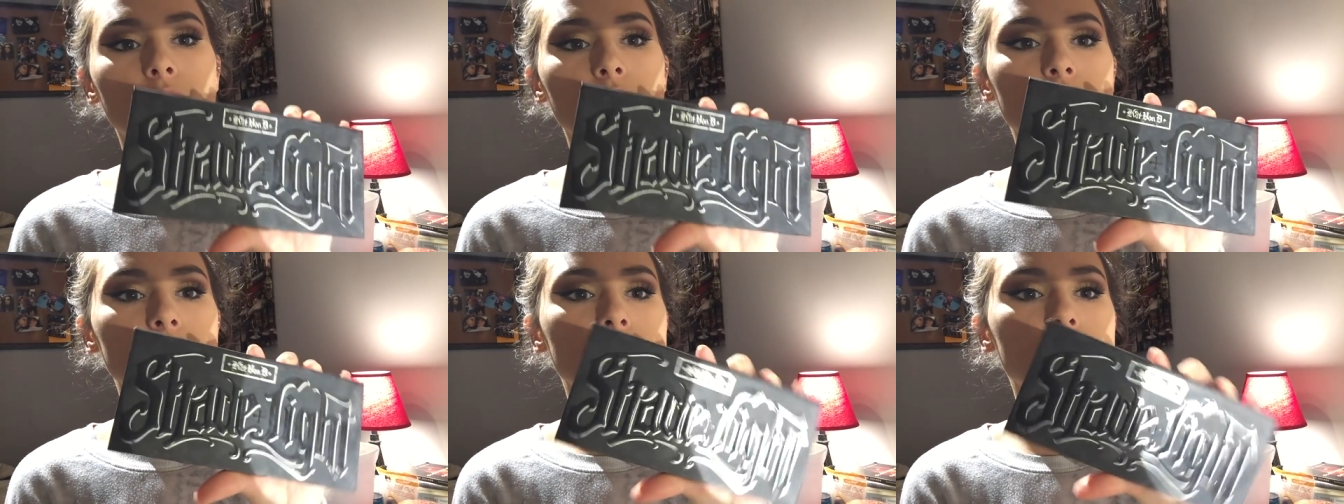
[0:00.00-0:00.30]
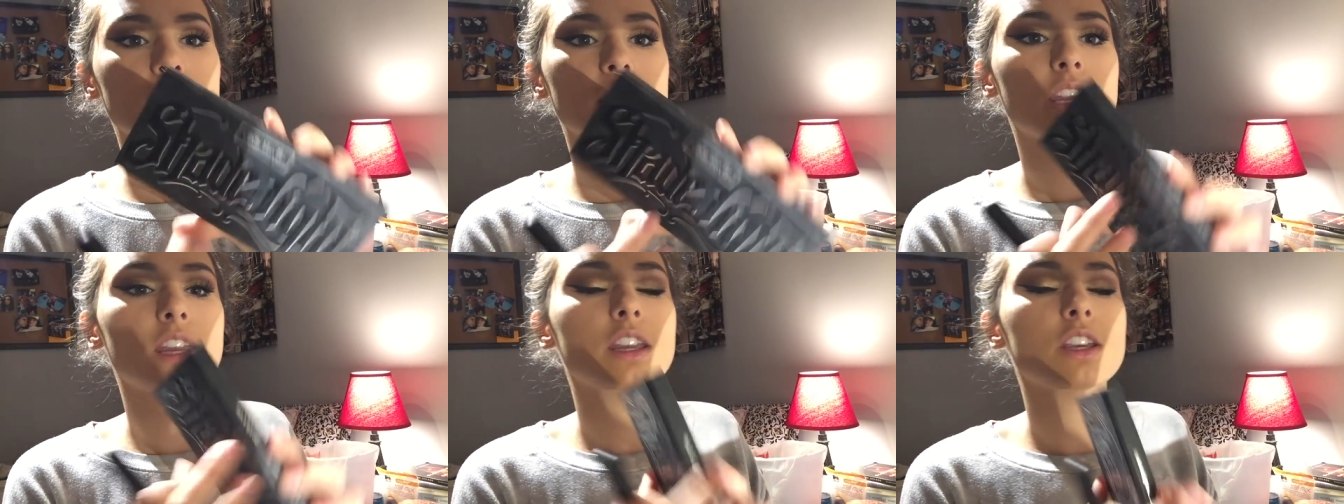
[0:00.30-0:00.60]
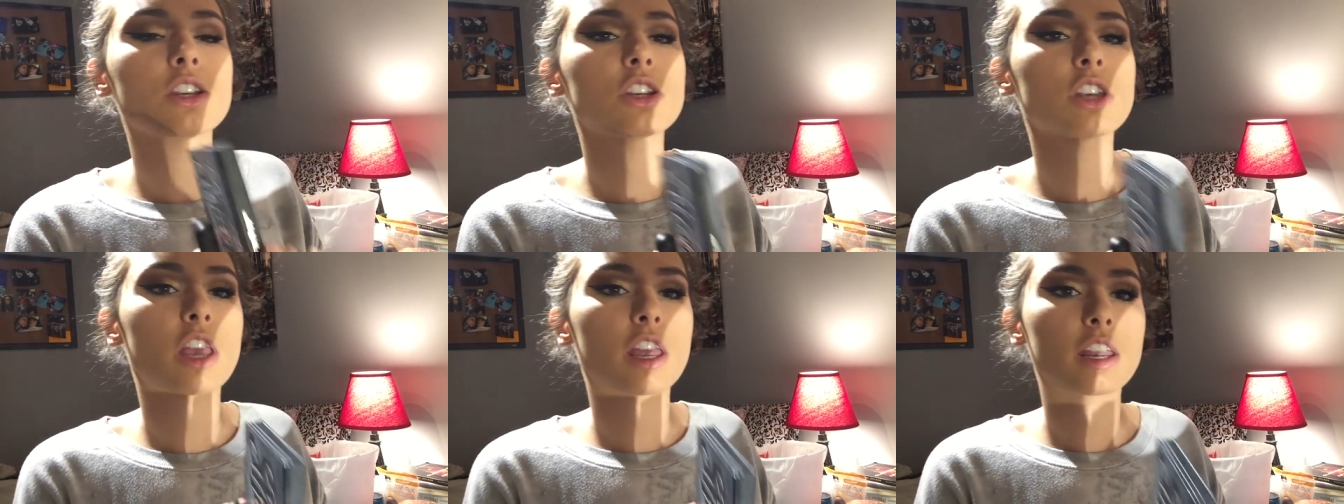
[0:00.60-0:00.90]
Von
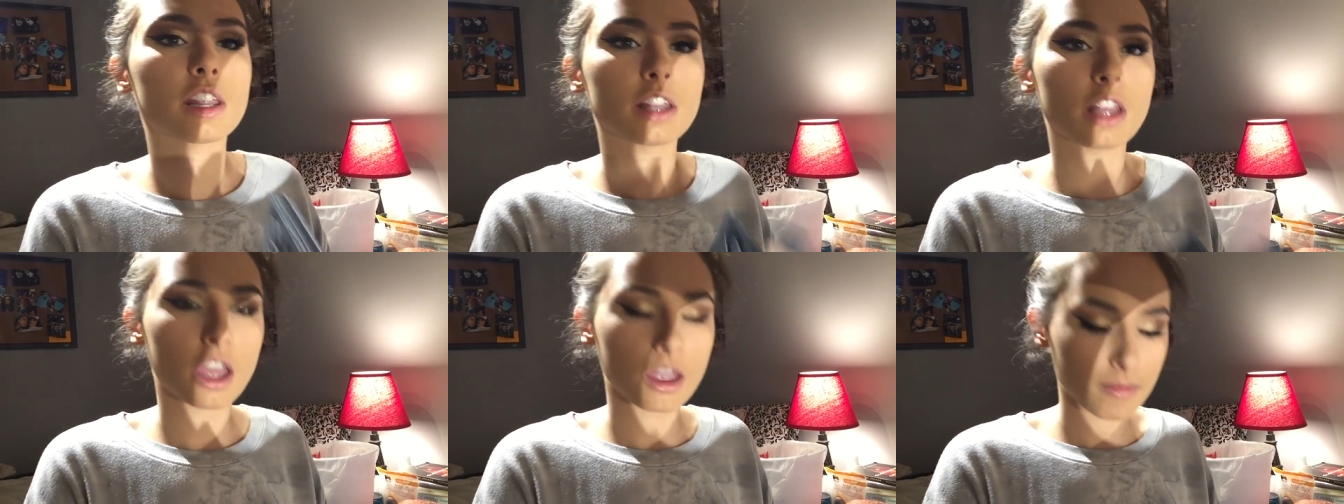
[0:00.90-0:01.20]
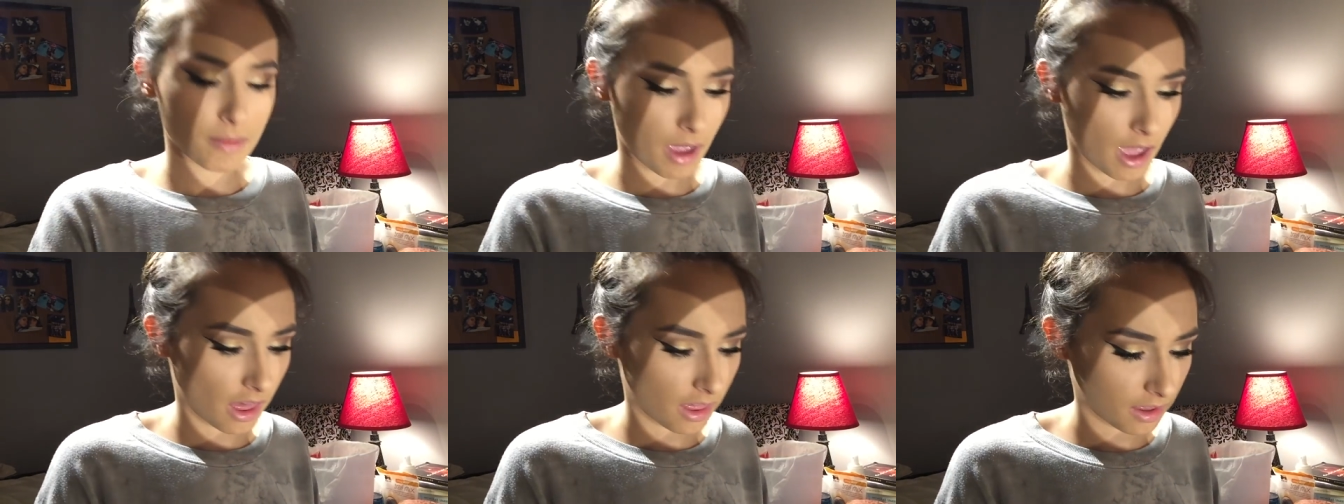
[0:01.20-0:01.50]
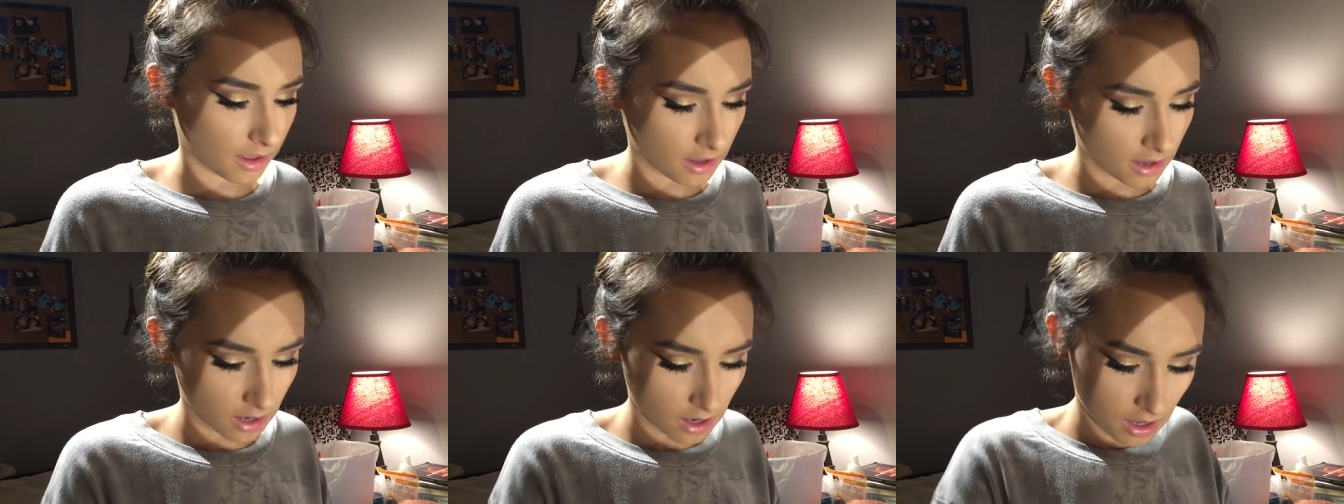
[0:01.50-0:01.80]
D Shade and Light
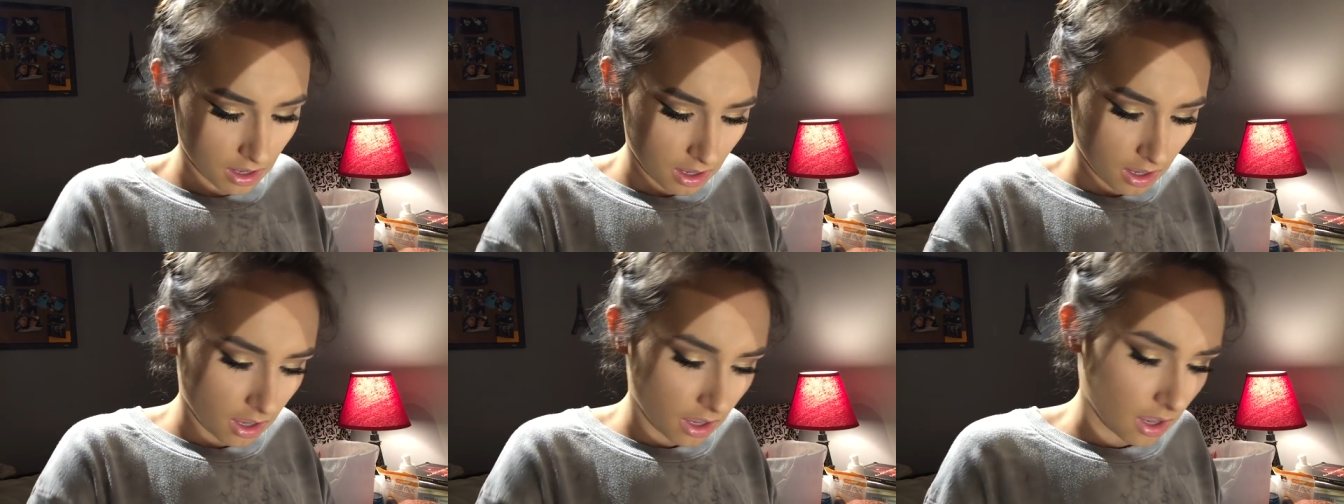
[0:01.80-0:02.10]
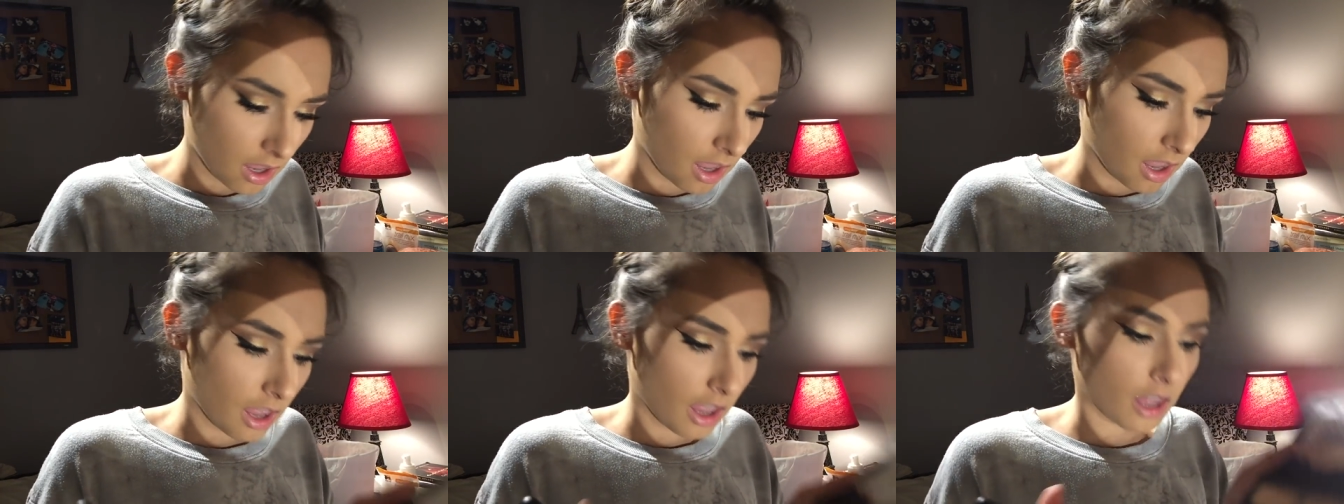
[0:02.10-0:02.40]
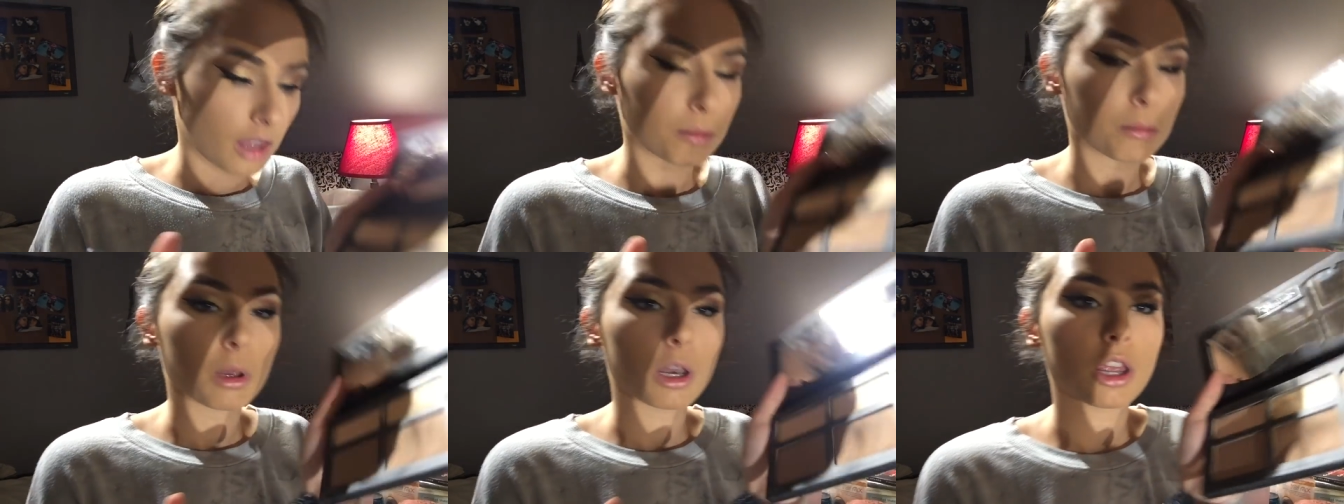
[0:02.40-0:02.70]
palette.
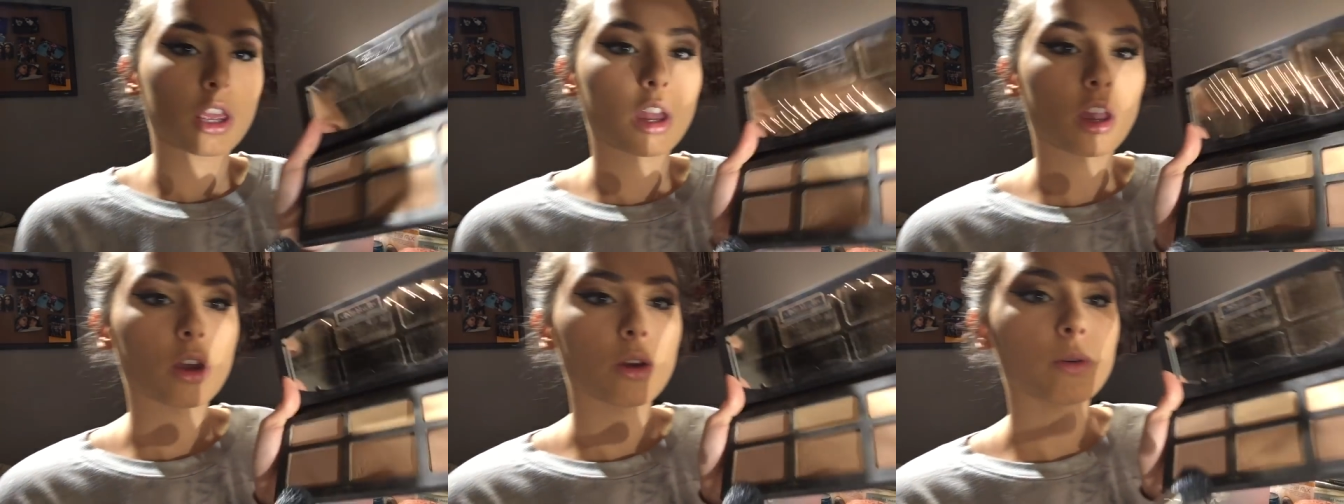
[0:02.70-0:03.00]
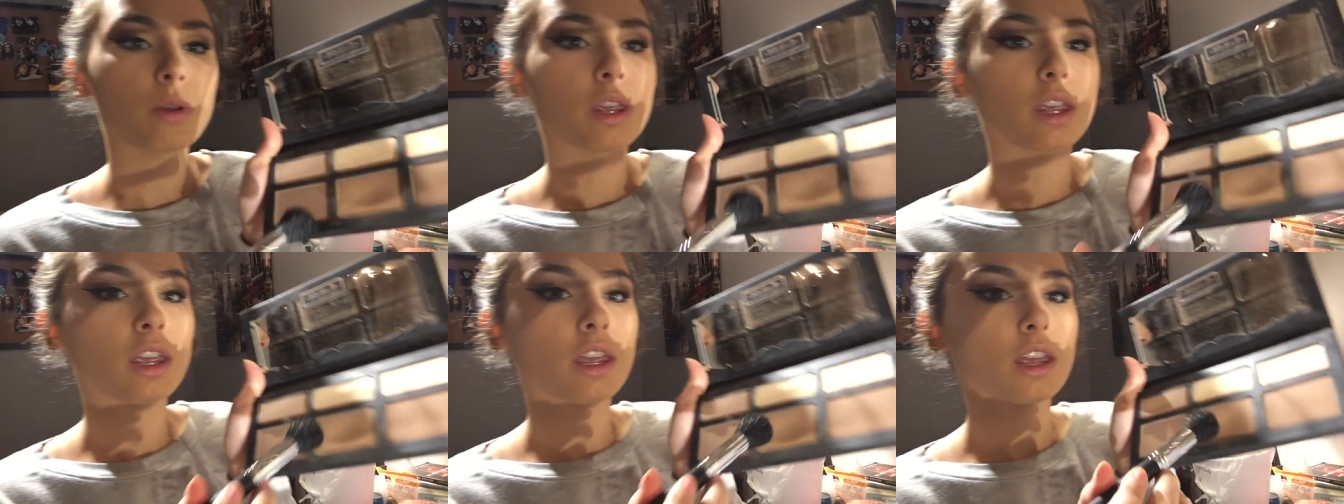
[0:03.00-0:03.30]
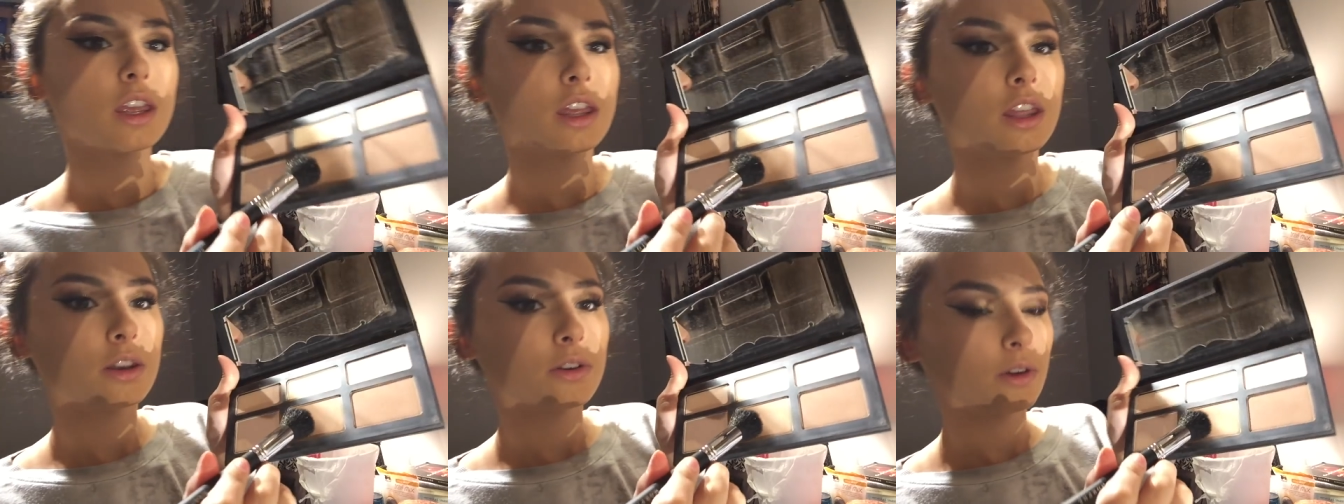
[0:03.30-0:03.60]
I'm going to go
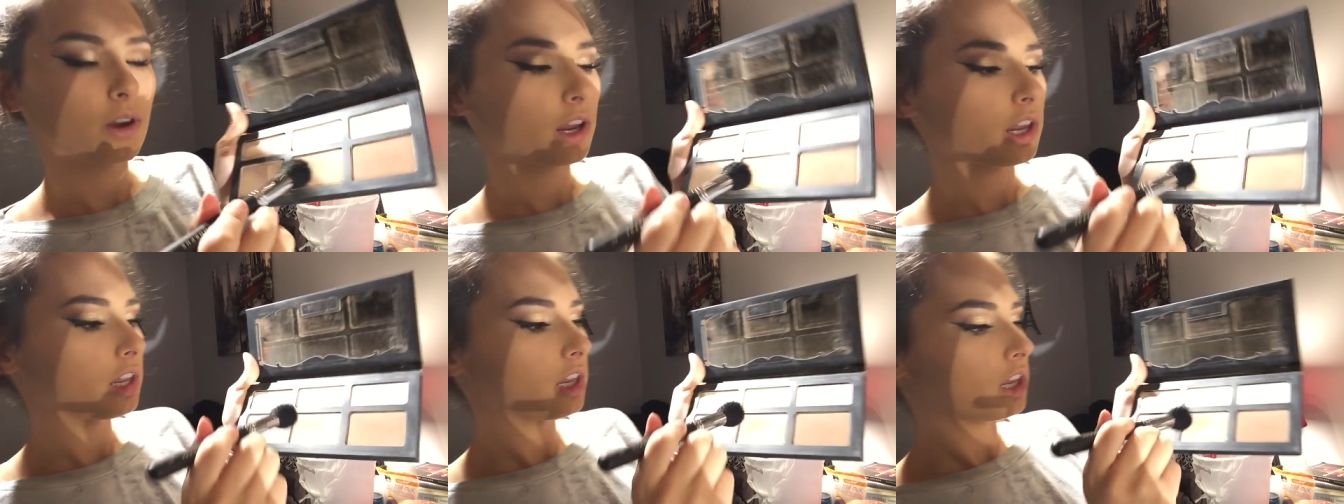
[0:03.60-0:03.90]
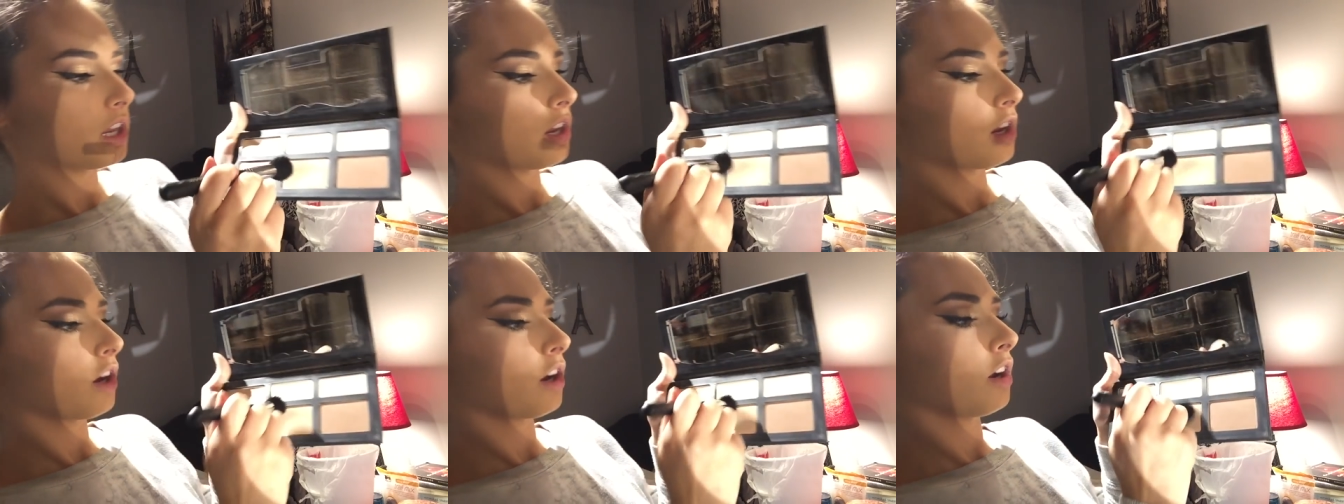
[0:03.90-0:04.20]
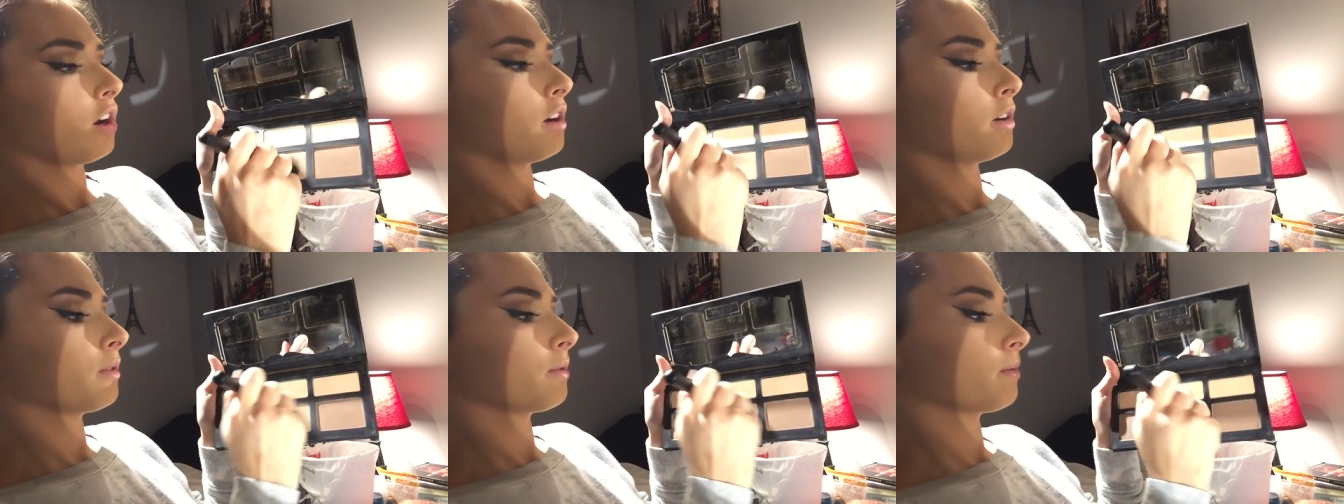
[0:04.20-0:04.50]
in right
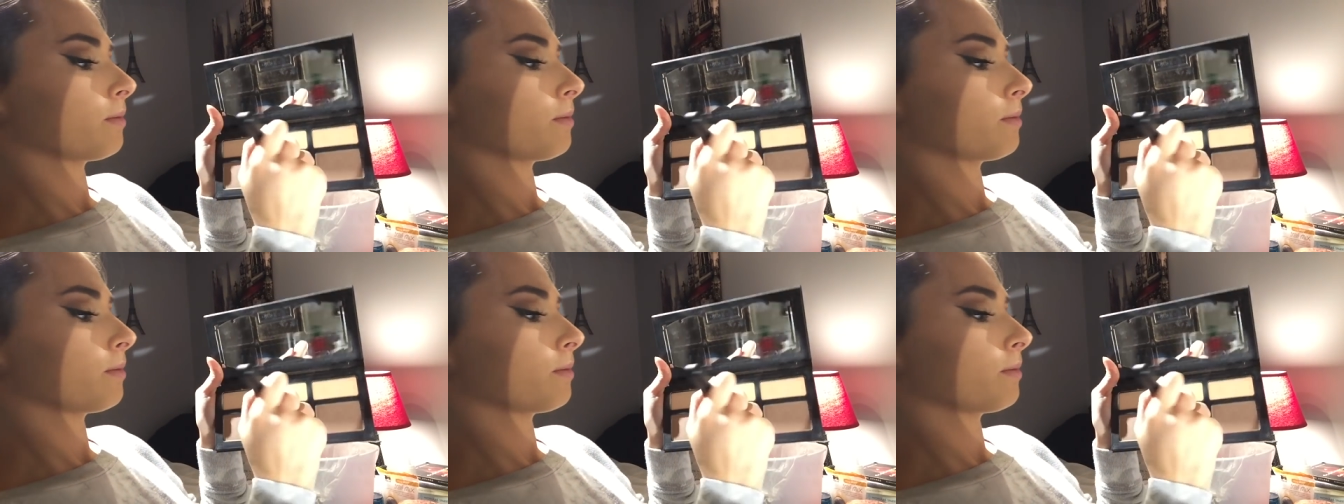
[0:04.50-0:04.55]
here